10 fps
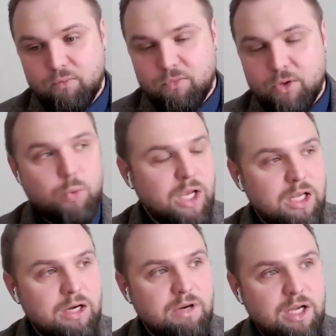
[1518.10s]
we had
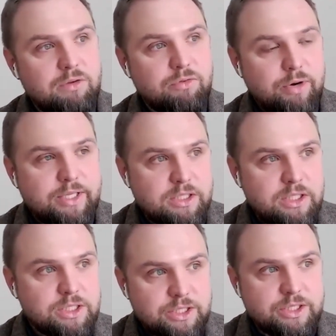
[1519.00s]
a lot of great
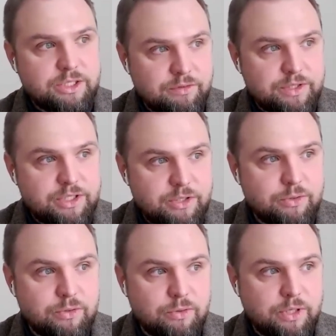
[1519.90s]
initiatives
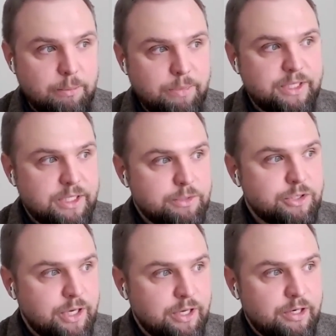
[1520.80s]
to keep the team
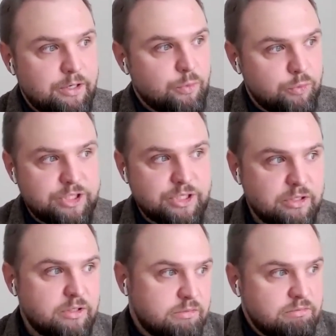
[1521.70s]
together, which
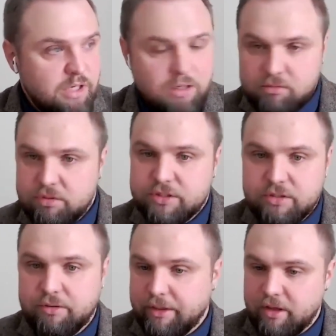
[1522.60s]
is a
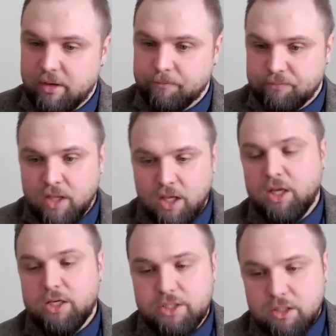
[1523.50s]
great thing. So